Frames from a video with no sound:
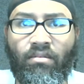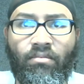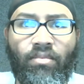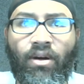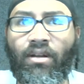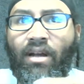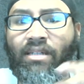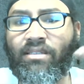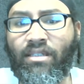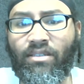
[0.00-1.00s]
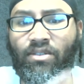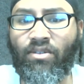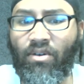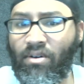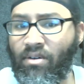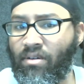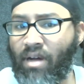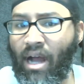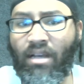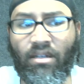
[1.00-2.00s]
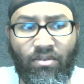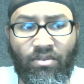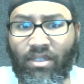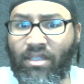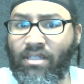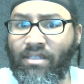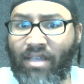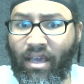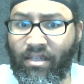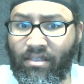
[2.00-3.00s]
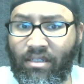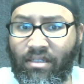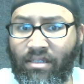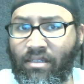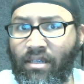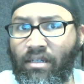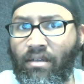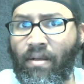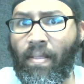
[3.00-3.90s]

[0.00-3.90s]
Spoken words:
But I say to y'all, I could use Ecclesiastes and say,